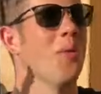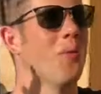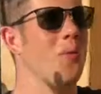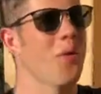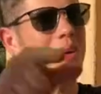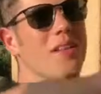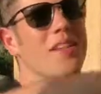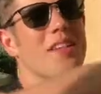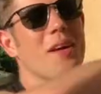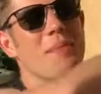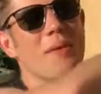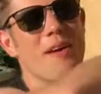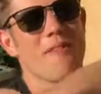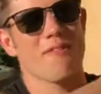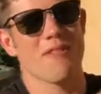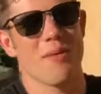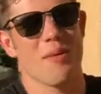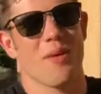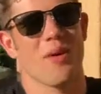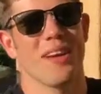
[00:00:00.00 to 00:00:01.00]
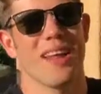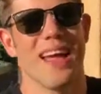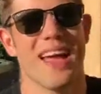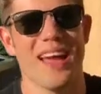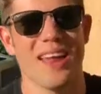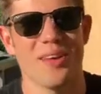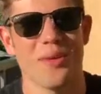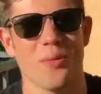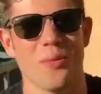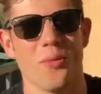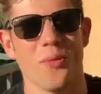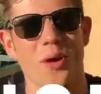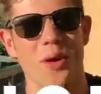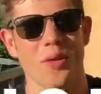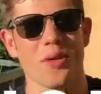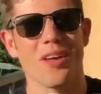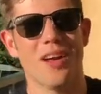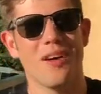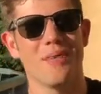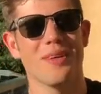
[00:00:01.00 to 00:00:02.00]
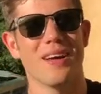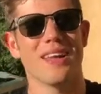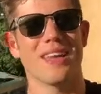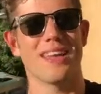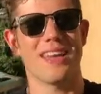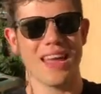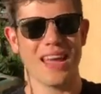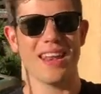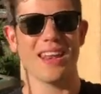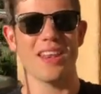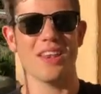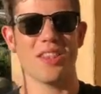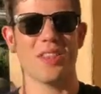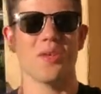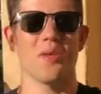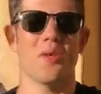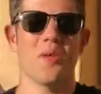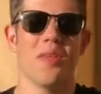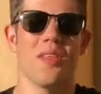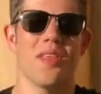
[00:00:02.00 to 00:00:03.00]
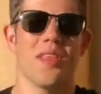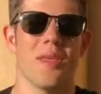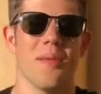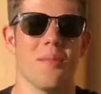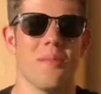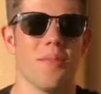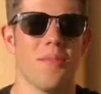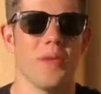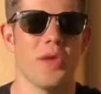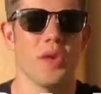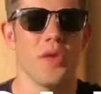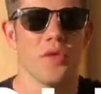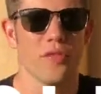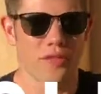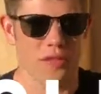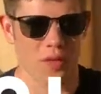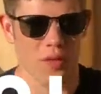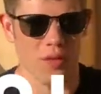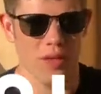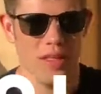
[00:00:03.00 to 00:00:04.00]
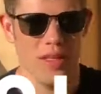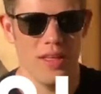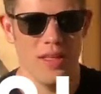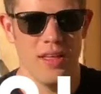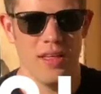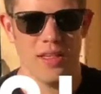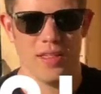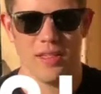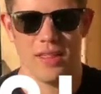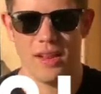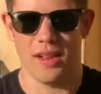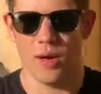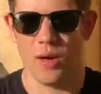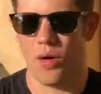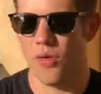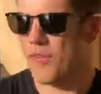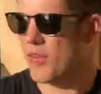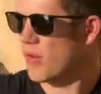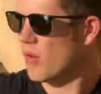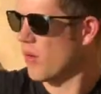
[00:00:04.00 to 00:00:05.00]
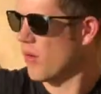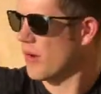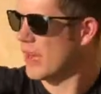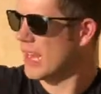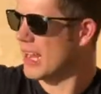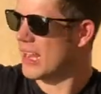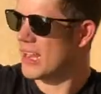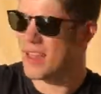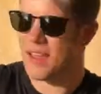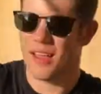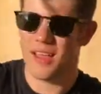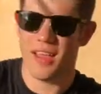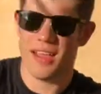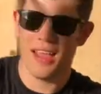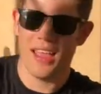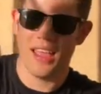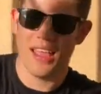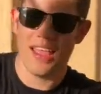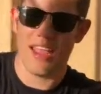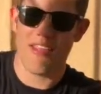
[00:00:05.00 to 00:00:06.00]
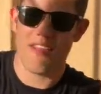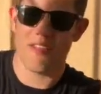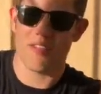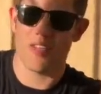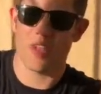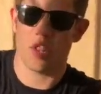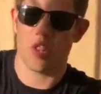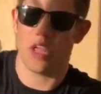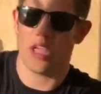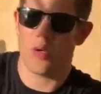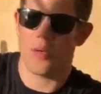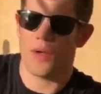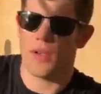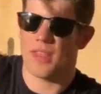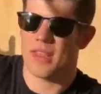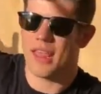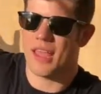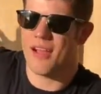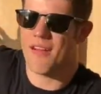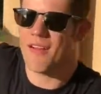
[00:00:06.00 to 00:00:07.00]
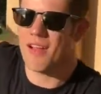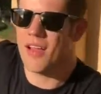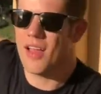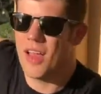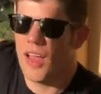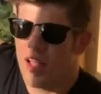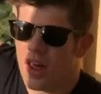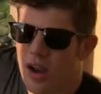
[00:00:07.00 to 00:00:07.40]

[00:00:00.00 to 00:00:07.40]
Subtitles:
What is up, everyone, and welcome again to the beautiful city of Cornelia here in the Cinque Terre.